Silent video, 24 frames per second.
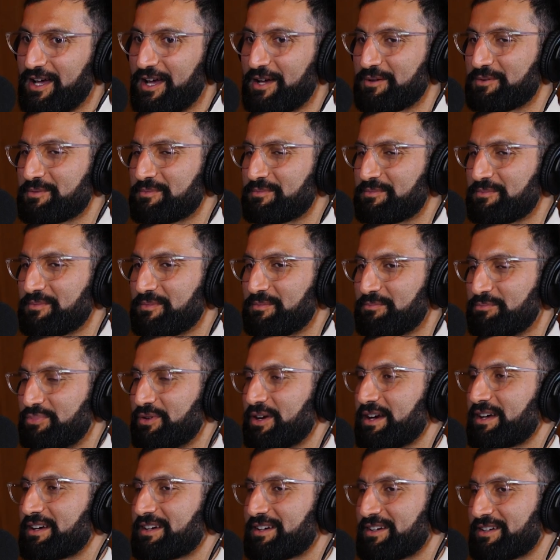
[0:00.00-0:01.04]
I would
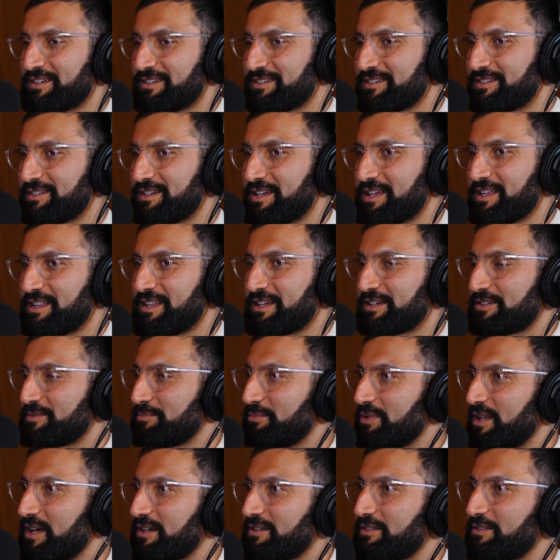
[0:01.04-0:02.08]
Brick. It like
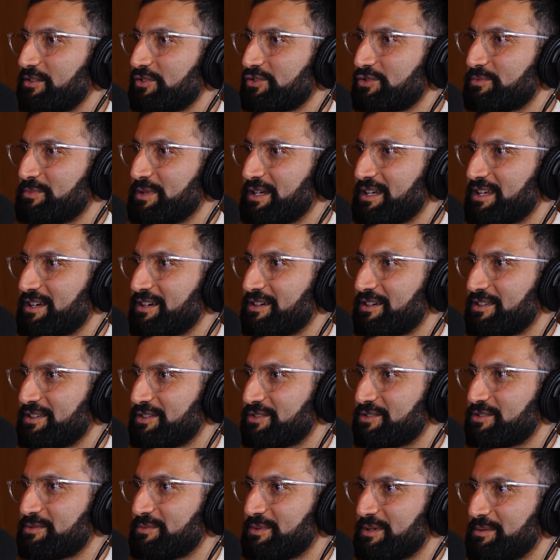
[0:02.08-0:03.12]
blocks social media. I
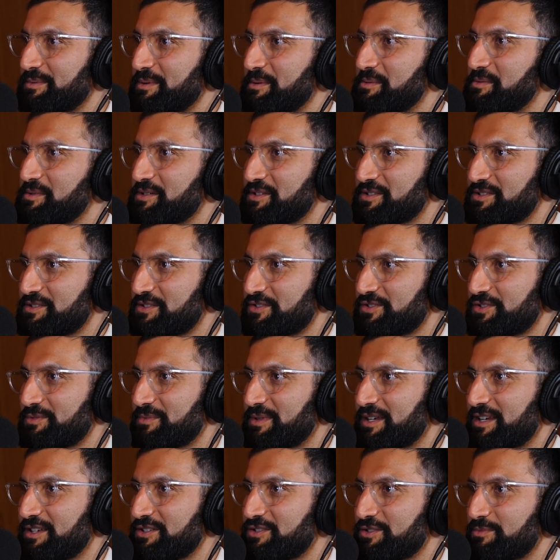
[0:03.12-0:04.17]
think too many people use social
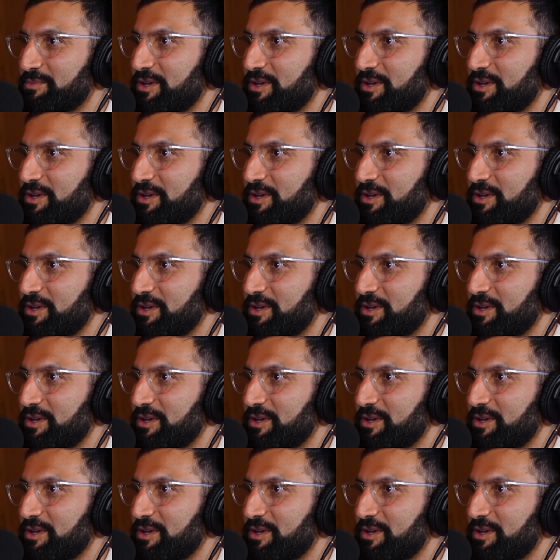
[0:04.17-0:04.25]
media too